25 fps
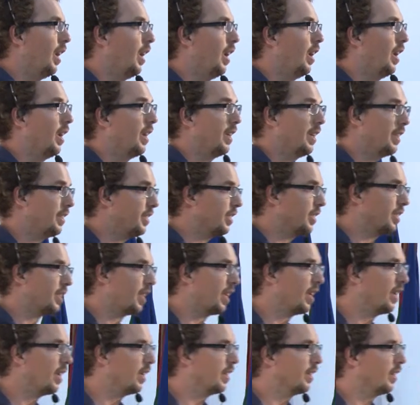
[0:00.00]
Uh, it
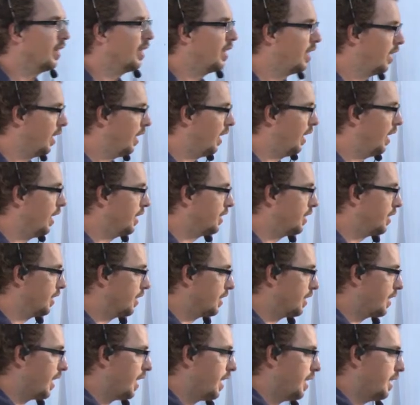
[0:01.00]
just can't uh,
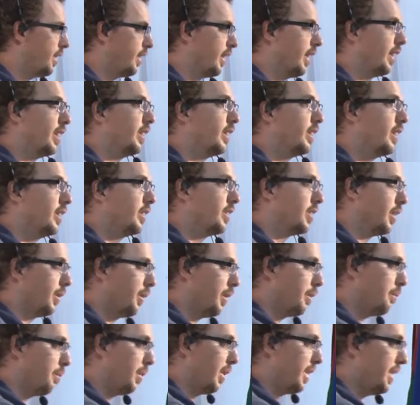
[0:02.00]
sustain that.
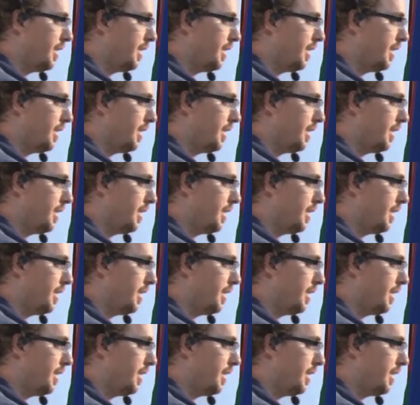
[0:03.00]
So in